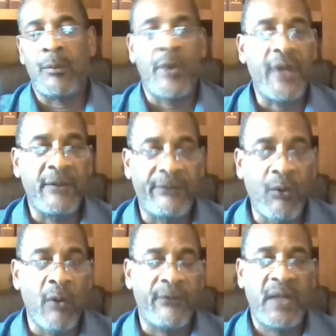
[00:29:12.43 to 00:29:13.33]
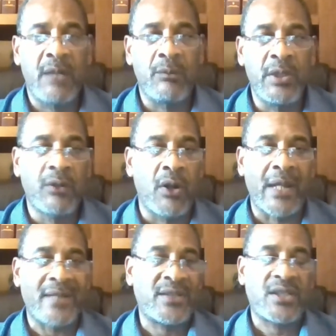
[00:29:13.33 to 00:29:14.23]
Within 4 feet, we grow
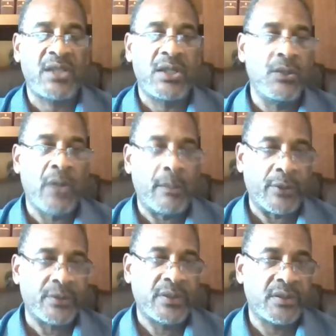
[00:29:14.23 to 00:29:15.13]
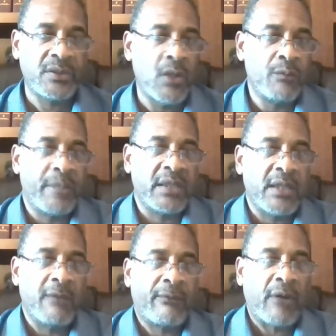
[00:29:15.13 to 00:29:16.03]
like 60 cucumbers. It's no big
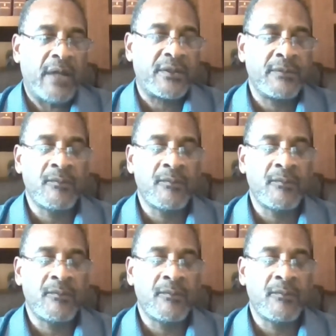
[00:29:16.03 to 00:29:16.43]
deal for us.